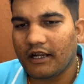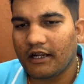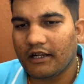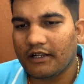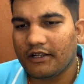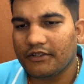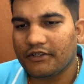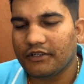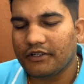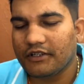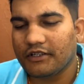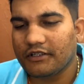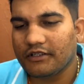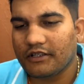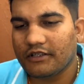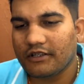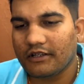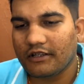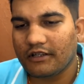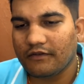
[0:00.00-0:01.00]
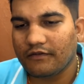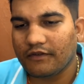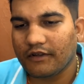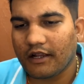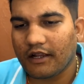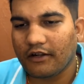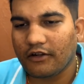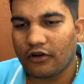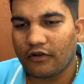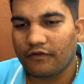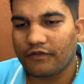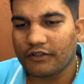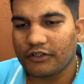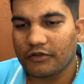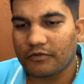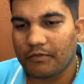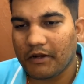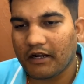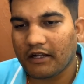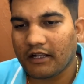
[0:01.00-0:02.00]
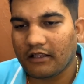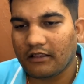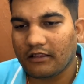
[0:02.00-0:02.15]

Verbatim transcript: at least is the significator of respect